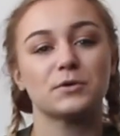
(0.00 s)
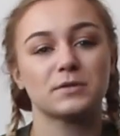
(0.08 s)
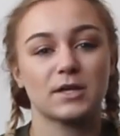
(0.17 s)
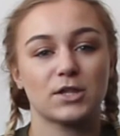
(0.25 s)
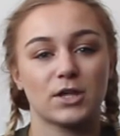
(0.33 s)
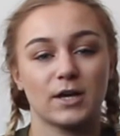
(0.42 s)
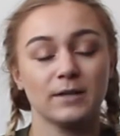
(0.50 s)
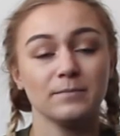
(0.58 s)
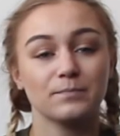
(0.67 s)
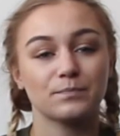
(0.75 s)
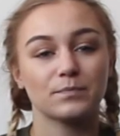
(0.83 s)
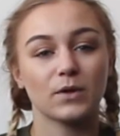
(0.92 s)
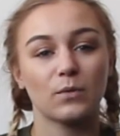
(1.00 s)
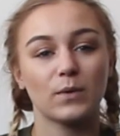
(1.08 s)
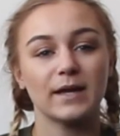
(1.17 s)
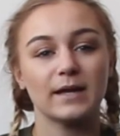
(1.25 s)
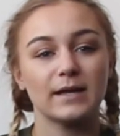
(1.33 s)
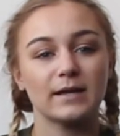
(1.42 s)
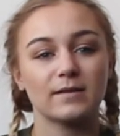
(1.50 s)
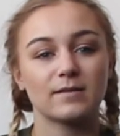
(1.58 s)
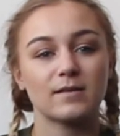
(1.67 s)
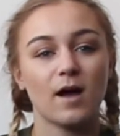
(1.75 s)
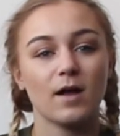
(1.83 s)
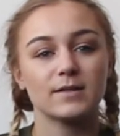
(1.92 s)
audition, we
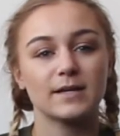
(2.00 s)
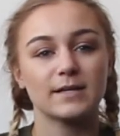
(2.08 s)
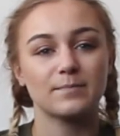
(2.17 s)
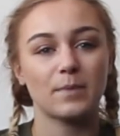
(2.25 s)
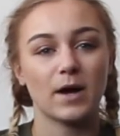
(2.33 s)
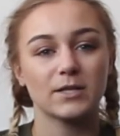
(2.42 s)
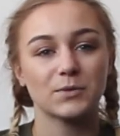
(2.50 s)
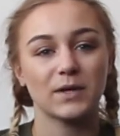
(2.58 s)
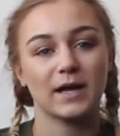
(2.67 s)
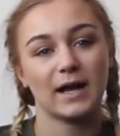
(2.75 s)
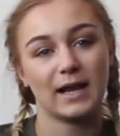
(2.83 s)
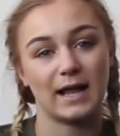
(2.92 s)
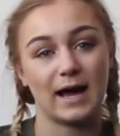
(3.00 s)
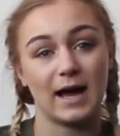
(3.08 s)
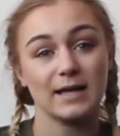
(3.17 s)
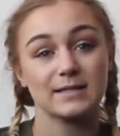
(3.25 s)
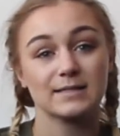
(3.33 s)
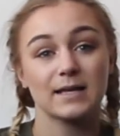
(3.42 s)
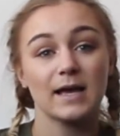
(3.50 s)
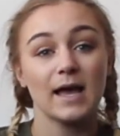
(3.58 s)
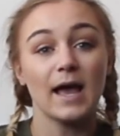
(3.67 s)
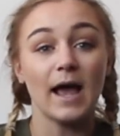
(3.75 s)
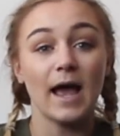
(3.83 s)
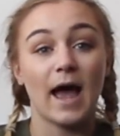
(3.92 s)
started by doing a class
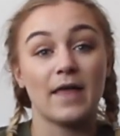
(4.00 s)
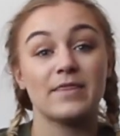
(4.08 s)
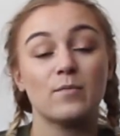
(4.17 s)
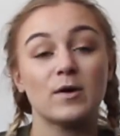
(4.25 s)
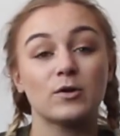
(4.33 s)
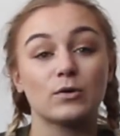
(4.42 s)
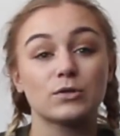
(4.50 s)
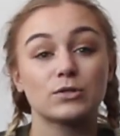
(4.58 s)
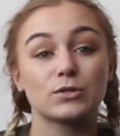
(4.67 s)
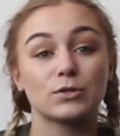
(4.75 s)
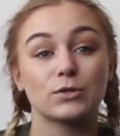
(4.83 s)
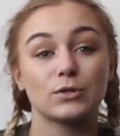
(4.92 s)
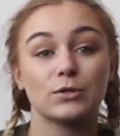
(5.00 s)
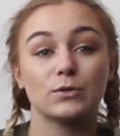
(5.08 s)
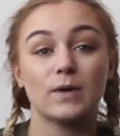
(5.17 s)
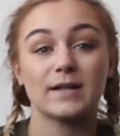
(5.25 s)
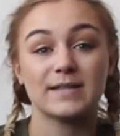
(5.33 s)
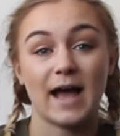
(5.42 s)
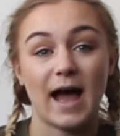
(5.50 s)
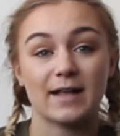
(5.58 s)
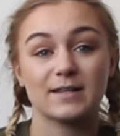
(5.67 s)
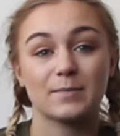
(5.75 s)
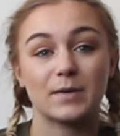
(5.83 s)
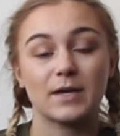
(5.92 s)
and then went on to a
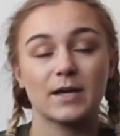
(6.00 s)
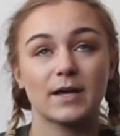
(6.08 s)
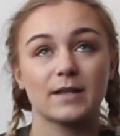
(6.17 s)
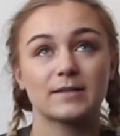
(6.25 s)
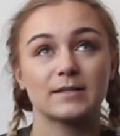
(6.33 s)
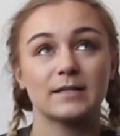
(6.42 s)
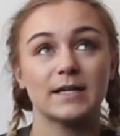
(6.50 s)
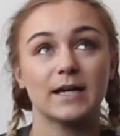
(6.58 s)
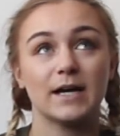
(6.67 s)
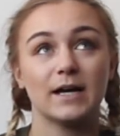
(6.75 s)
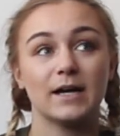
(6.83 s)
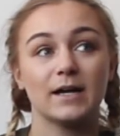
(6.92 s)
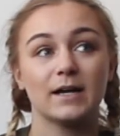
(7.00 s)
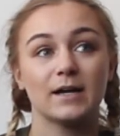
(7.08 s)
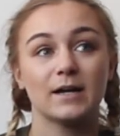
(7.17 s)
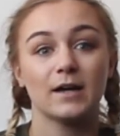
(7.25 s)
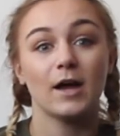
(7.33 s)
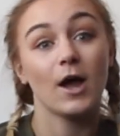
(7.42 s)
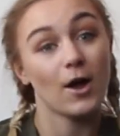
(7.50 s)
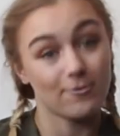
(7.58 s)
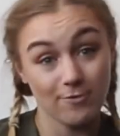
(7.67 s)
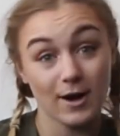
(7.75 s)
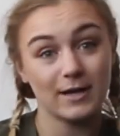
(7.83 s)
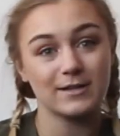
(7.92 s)
task, because Sunita
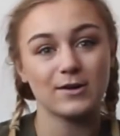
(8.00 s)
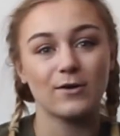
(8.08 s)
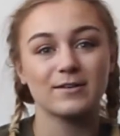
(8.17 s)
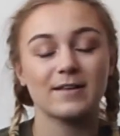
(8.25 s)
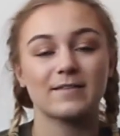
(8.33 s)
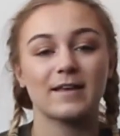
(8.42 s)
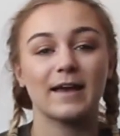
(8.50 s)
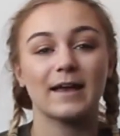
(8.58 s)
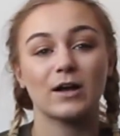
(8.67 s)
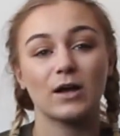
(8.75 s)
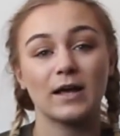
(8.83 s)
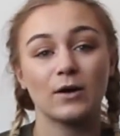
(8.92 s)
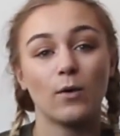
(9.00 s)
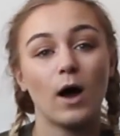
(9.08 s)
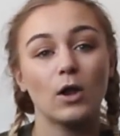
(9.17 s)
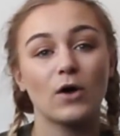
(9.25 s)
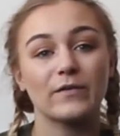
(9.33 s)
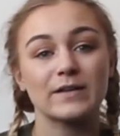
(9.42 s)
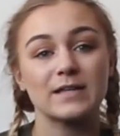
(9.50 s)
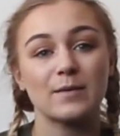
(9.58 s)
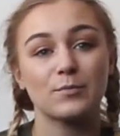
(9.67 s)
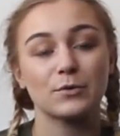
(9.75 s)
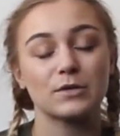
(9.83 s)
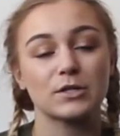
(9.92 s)
rightly told us that in quite a lot of
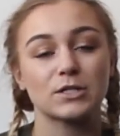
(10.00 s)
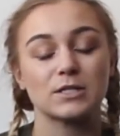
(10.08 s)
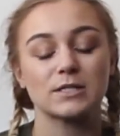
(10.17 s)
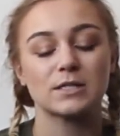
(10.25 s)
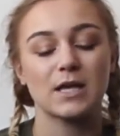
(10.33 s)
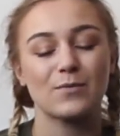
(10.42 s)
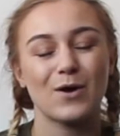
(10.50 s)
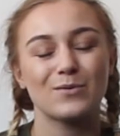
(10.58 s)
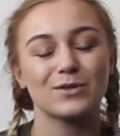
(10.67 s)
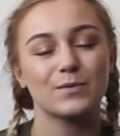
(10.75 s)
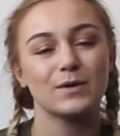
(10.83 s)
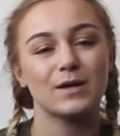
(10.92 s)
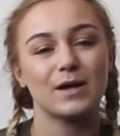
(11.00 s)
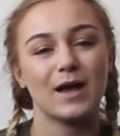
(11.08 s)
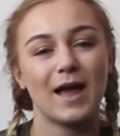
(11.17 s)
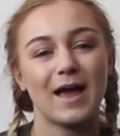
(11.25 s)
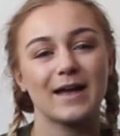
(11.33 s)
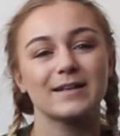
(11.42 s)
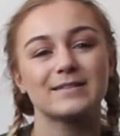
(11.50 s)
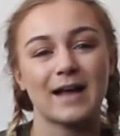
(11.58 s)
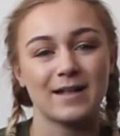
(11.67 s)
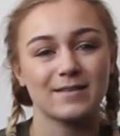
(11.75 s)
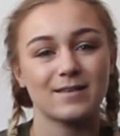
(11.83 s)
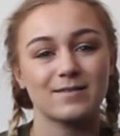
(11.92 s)
contemporary auditions they won't do a
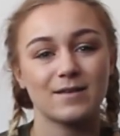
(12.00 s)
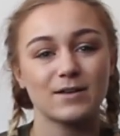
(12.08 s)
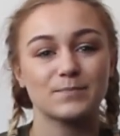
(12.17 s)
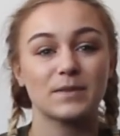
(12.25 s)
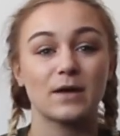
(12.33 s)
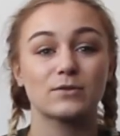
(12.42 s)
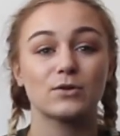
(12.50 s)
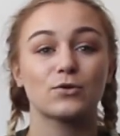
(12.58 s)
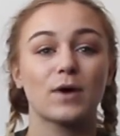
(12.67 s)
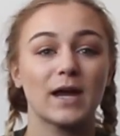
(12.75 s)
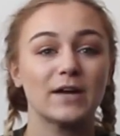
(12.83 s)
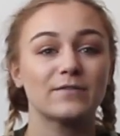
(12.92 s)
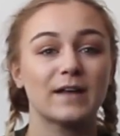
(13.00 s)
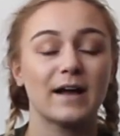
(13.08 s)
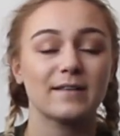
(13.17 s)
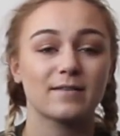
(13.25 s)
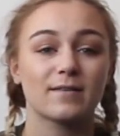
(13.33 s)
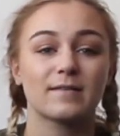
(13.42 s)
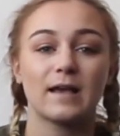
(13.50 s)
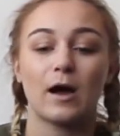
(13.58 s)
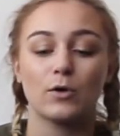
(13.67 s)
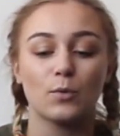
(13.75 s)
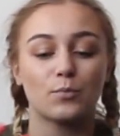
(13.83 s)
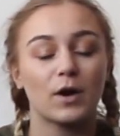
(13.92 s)
dance as such, but they'll do creative tasks to see
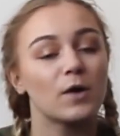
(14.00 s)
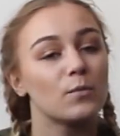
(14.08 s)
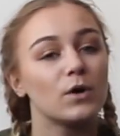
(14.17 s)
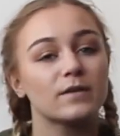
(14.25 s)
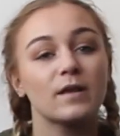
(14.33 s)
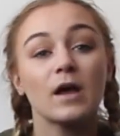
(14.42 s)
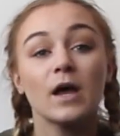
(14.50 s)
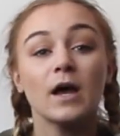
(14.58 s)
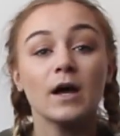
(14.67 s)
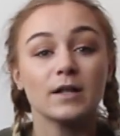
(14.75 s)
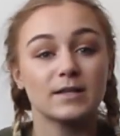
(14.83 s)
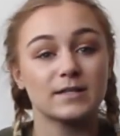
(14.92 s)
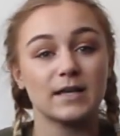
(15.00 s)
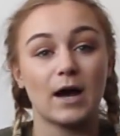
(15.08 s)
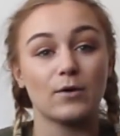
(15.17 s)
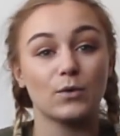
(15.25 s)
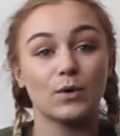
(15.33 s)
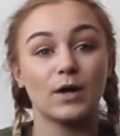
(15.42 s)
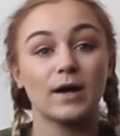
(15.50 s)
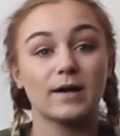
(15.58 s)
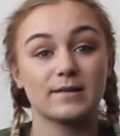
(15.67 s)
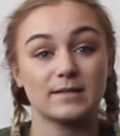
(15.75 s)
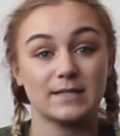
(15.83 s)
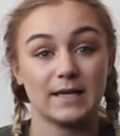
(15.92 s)
how your brain works, to see how you work
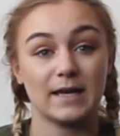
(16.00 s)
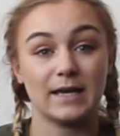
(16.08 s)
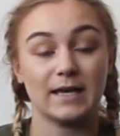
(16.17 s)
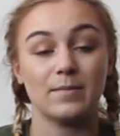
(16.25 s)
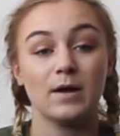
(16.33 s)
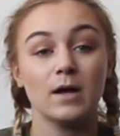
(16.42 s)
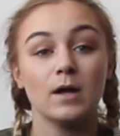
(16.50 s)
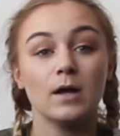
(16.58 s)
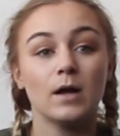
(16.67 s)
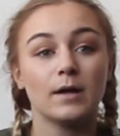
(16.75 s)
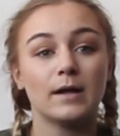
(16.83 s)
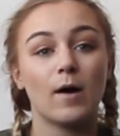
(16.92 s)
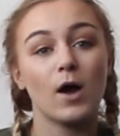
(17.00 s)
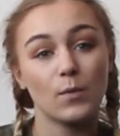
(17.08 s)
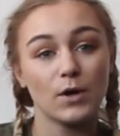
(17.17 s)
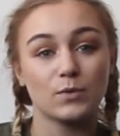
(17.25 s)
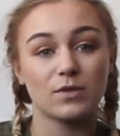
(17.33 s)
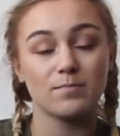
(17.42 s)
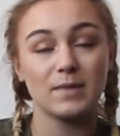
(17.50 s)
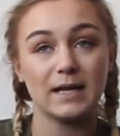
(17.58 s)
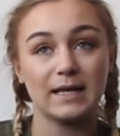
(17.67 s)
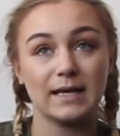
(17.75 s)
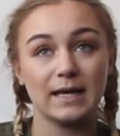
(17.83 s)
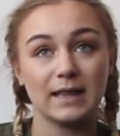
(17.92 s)
as a team. Now, I worked with
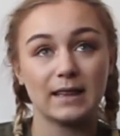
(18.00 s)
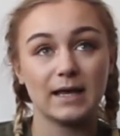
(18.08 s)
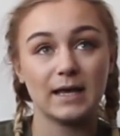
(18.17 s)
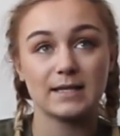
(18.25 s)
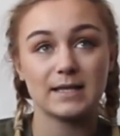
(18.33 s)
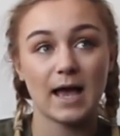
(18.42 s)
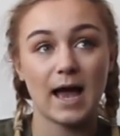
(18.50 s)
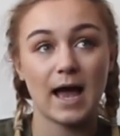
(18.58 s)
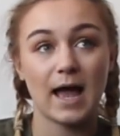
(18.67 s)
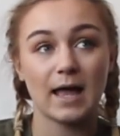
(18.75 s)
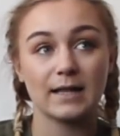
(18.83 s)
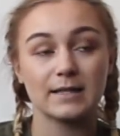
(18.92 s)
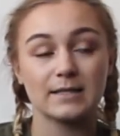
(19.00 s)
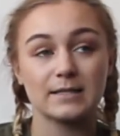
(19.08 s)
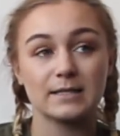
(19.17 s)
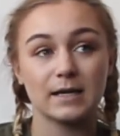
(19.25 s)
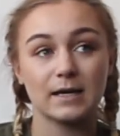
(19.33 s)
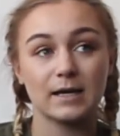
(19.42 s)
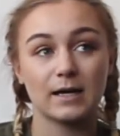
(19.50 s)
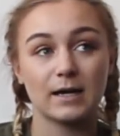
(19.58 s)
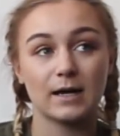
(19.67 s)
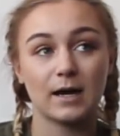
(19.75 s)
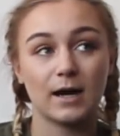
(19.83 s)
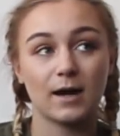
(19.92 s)
Millie in this and
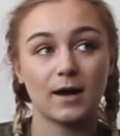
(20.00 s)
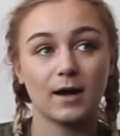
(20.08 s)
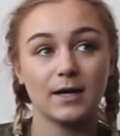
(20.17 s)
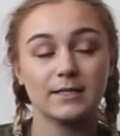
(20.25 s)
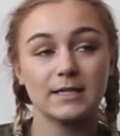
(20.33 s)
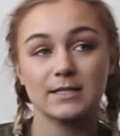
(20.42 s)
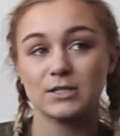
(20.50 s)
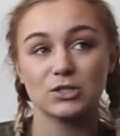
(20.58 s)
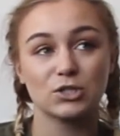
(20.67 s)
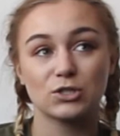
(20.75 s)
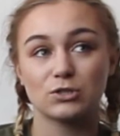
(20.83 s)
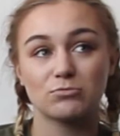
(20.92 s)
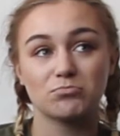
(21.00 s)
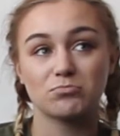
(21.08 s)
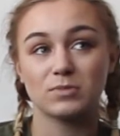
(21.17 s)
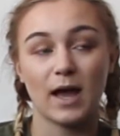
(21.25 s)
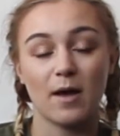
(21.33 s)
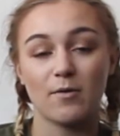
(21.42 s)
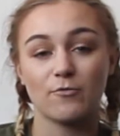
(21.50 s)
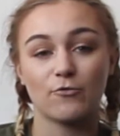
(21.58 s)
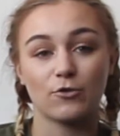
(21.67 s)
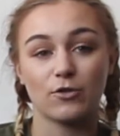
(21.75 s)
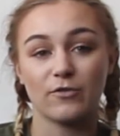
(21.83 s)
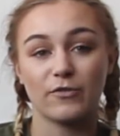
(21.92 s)
I didn't get
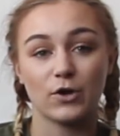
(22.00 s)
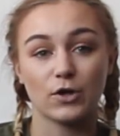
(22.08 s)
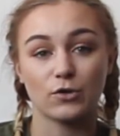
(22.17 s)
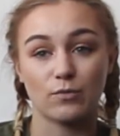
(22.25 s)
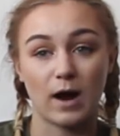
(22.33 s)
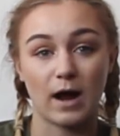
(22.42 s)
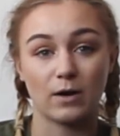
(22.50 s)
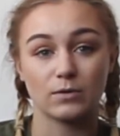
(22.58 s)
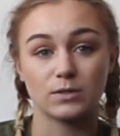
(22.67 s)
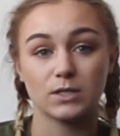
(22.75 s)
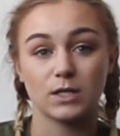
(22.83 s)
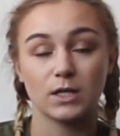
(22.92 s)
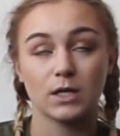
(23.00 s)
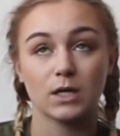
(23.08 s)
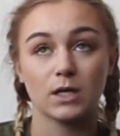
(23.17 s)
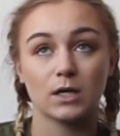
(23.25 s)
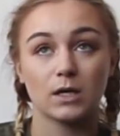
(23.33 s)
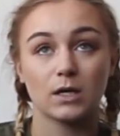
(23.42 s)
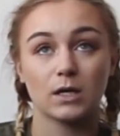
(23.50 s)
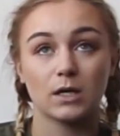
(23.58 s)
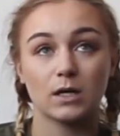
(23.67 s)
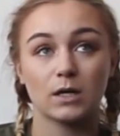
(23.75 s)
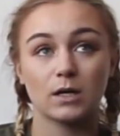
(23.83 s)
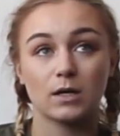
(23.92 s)
through the first round,
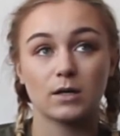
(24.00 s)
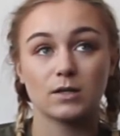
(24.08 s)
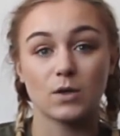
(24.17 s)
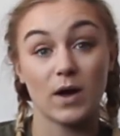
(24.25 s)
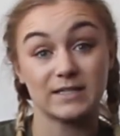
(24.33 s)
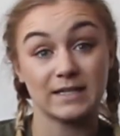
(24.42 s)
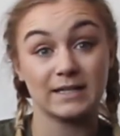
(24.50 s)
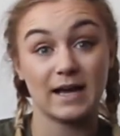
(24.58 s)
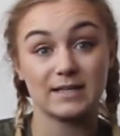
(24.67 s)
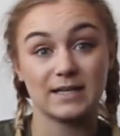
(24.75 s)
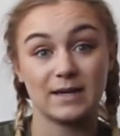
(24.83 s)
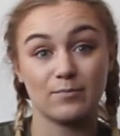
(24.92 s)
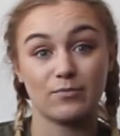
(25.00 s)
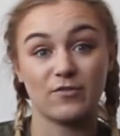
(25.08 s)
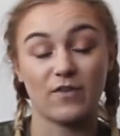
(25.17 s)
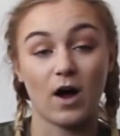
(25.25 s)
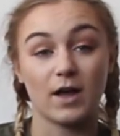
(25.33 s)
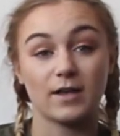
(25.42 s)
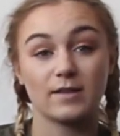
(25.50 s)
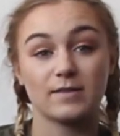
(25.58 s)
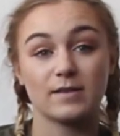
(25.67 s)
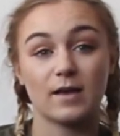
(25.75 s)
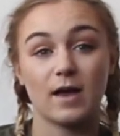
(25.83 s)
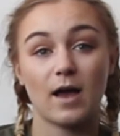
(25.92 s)
so I didn't get to
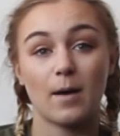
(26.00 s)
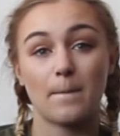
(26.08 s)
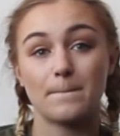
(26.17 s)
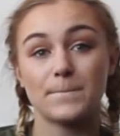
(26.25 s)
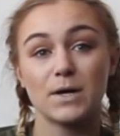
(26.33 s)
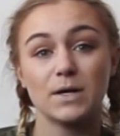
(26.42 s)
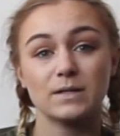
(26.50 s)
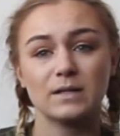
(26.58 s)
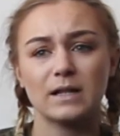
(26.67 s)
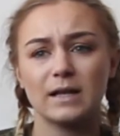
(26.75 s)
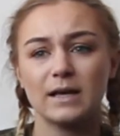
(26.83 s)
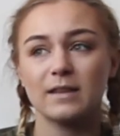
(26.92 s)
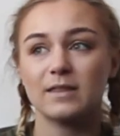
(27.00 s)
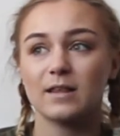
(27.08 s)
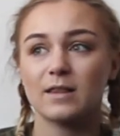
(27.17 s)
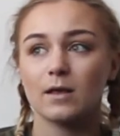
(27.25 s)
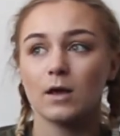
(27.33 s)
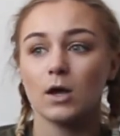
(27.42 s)
improvise. Personally, this